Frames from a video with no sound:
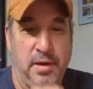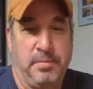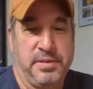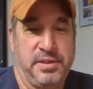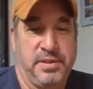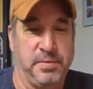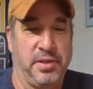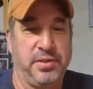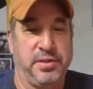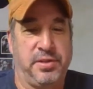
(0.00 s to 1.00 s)
Excuse me.
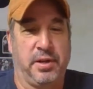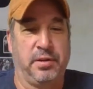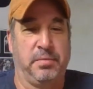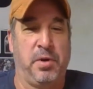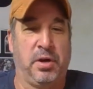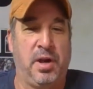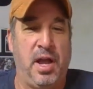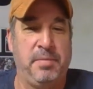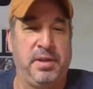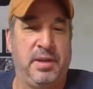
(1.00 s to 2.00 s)
Also, Dr. Mark
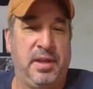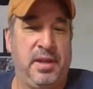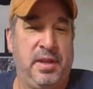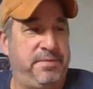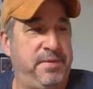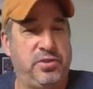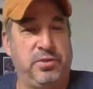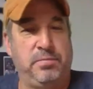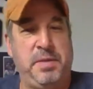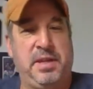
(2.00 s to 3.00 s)
Hyman,
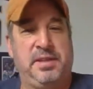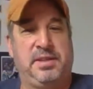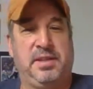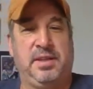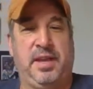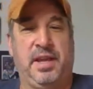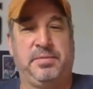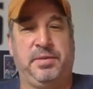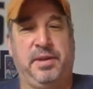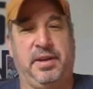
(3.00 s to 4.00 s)
functional medicine
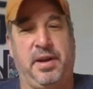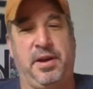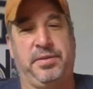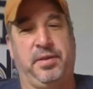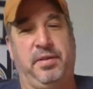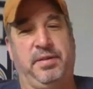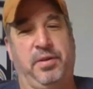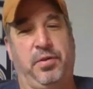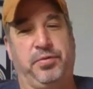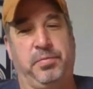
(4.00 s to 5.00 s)
expert and author of the
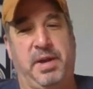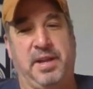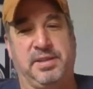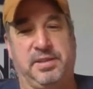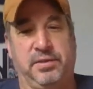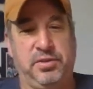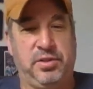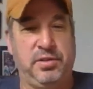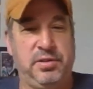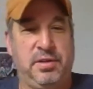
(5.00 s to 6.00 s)
Ultramind
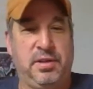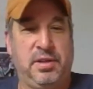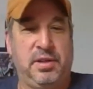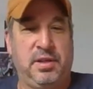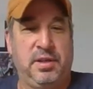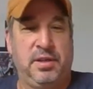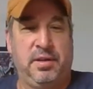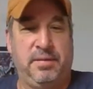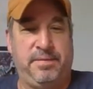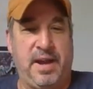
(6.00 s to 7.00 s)
Solution.
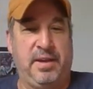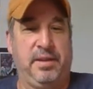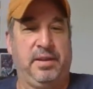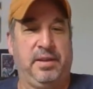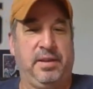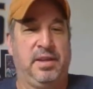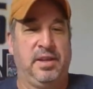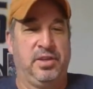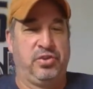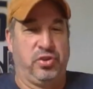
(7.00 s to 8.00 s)
And finally,
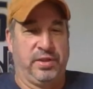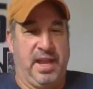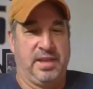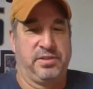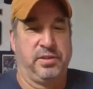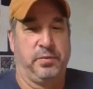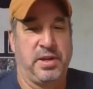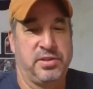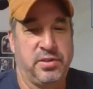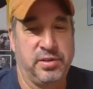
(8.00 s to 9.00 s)
Jill Castle, a
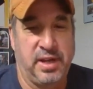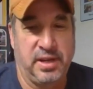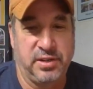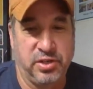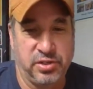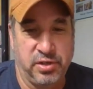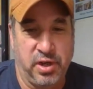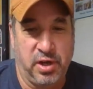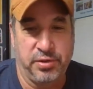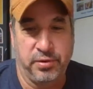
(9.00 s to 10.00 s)
registered dietitian,
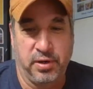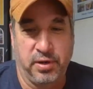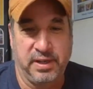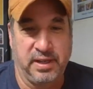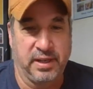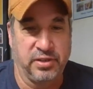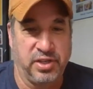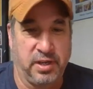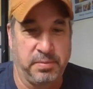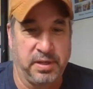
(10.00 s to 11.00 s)
author of Eat Like a
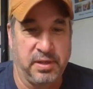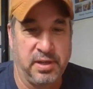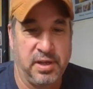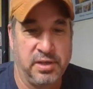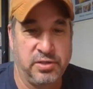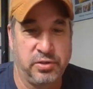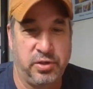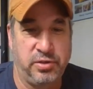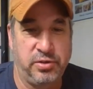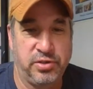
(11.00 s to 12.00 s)
Champion. So
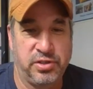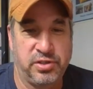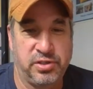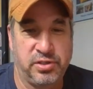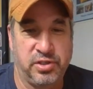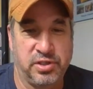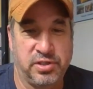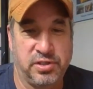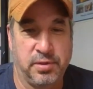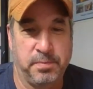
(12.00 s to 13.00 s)
those are
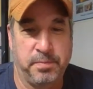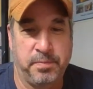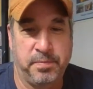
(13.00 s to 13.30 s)
just some